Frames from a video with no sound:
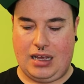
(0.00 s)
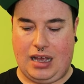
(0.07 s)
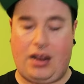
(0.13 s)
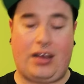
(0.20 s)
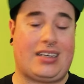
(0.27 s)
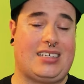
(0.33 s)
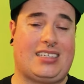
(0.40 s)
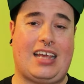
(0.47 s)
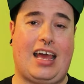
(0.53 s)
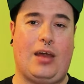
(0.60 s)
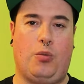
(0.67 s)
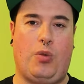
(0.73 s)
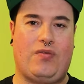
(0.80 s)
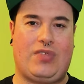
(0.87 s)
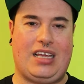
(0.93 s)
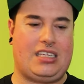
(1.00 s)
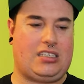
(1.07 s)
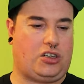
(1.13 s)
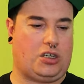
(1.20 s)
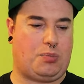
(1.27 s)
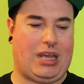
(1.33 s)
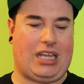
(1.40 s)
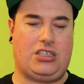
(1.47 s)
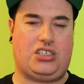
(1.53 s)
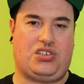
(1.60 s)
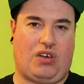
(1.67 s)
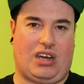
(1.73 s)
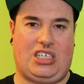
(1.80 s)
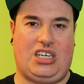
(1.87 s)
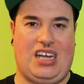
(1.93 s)
And like I say, with this just being
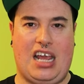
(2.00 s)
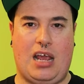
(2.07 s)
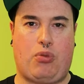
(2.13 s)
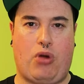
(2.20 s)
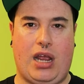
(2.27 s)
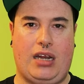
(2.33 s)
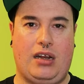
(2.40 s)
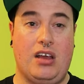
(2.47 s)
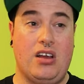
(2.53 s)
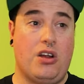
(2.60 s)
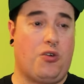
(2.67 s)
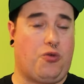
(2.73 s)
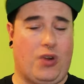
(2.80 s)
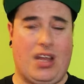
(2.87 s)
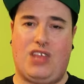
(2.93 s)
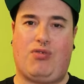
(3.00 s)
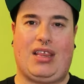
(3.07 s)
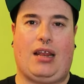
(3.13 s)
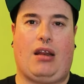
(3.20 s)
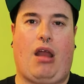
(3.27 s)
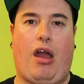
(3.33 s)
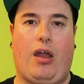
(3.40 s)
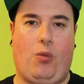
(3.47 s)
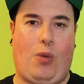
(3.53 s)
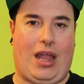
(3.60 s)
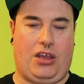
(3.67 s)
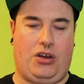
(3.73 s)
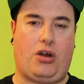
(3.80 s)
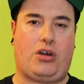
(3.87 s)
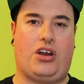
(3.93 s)
stretchy neoprene, really, really
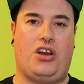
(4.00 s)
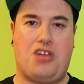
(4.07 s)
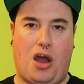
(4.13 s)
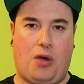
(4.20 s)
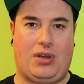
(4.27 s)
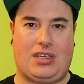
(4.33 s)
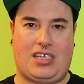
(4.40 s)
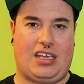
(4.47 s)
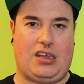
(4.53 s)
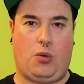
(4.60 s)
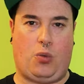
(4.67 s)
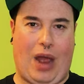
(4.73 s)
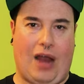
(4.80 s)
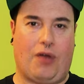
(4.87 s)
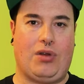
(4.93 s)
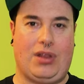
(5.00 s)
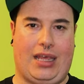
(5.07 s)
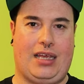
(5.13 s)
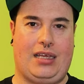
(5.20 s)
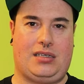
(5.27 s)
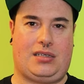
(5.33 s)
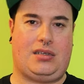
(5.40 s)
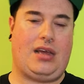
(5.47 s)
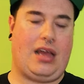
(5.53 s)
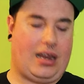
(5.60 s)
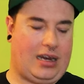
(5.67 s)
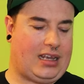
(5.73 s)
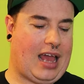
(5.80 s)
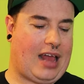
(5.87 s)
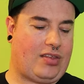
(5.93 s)
lightweight, you're not going to notice that you're wearing these.
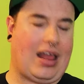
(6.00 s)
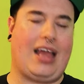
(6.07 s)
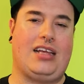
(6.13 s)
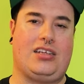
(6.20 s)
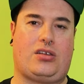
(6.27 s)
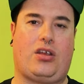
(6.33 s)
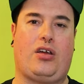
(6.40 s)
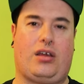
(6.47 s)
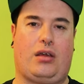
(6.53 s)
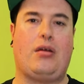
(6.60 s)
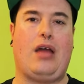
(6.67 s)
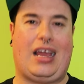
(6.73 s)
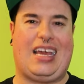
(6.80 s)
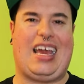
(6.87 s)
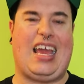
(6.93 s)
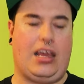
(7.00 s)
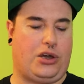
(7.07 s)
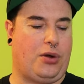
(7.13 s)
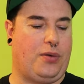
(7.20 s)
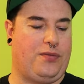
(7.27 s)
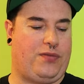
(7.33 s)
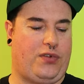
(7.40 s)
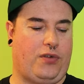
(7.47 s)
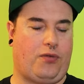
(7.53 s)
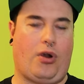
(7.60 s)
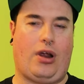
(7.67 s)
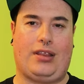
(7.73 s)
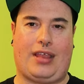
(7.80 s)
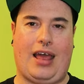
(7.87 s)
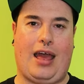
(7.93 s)
And again, that is like a key comfort
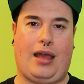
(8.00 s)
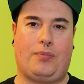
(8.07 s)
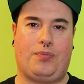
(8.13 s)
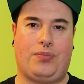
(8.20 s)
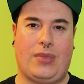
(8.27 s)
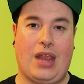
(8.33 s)
right there.